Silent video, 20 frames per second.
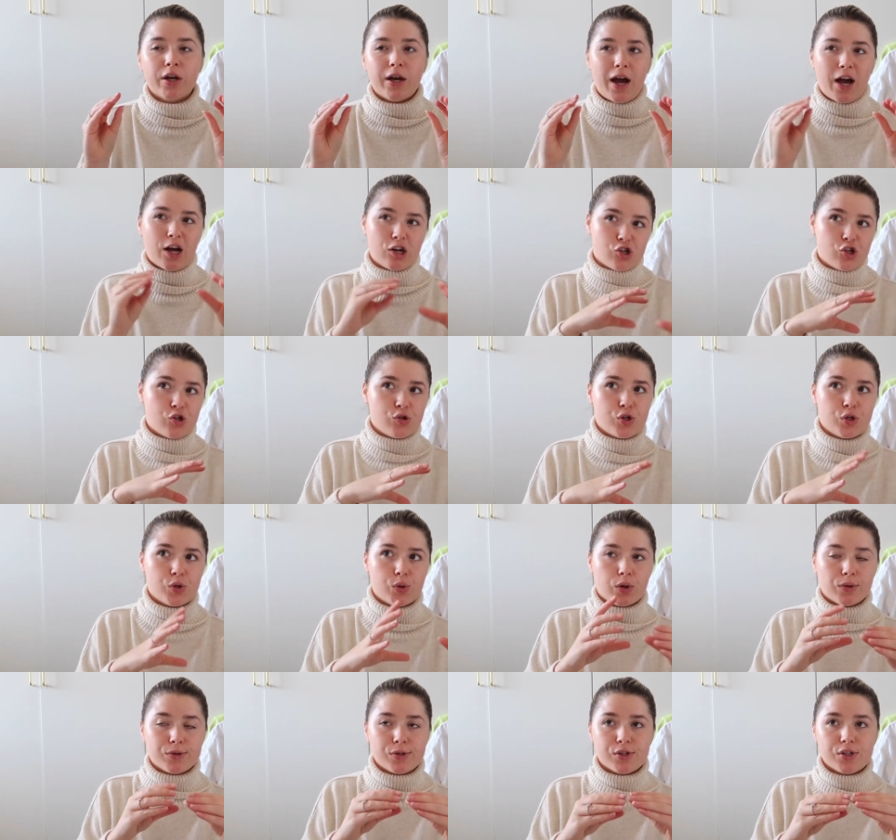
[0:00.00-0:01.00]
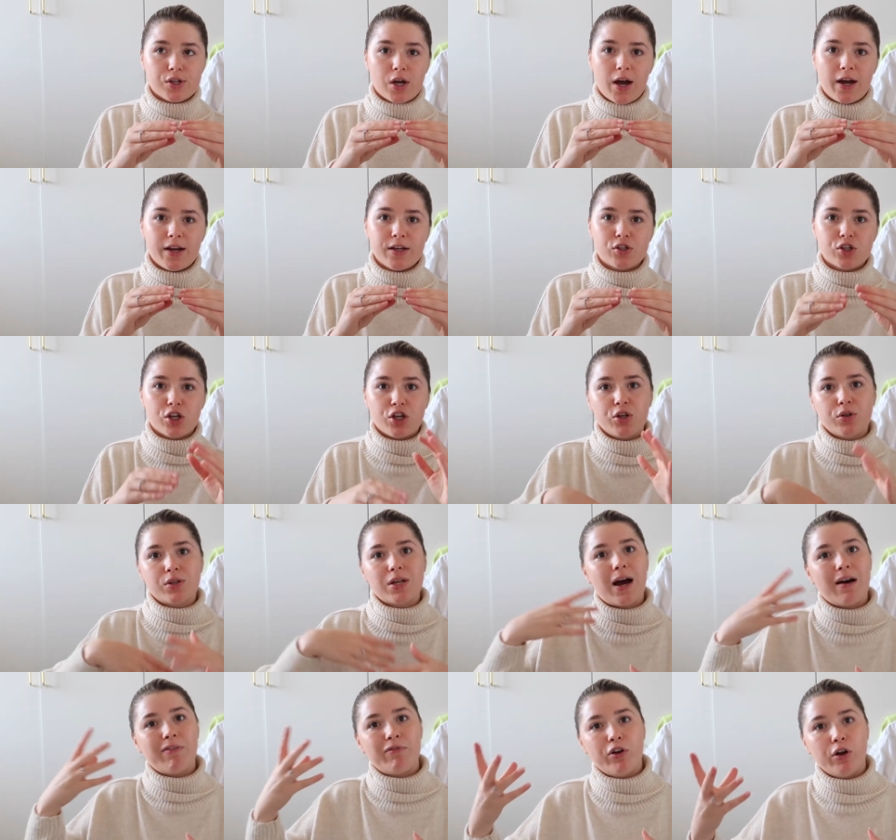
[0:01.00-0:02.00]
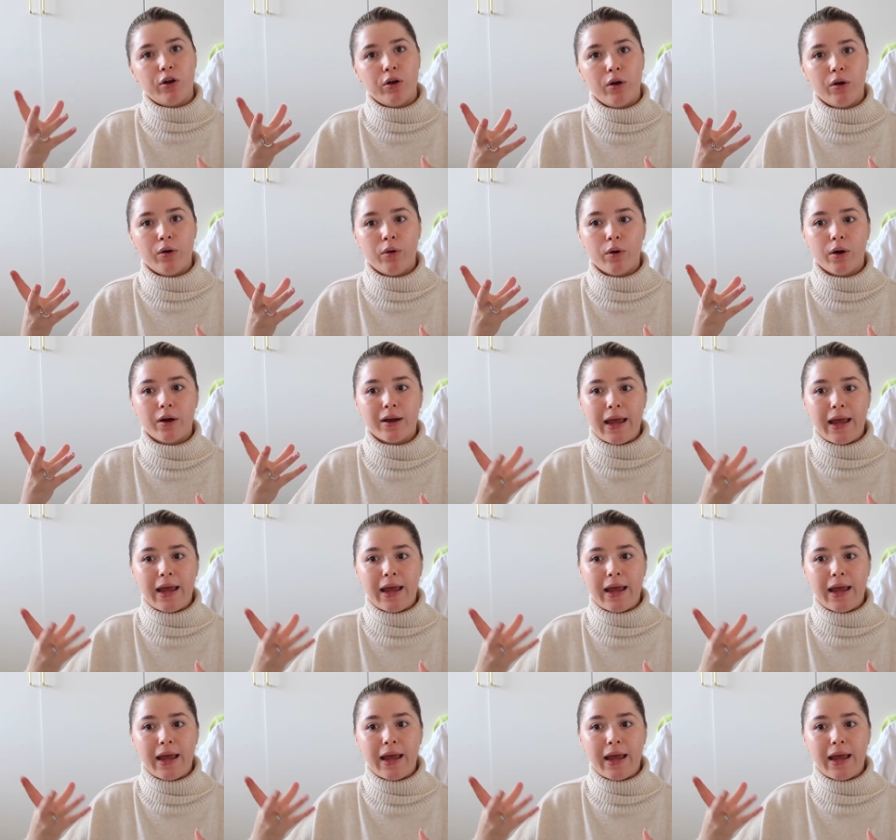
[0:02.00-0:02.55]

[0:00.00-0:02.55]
as you do on site, so you'd have to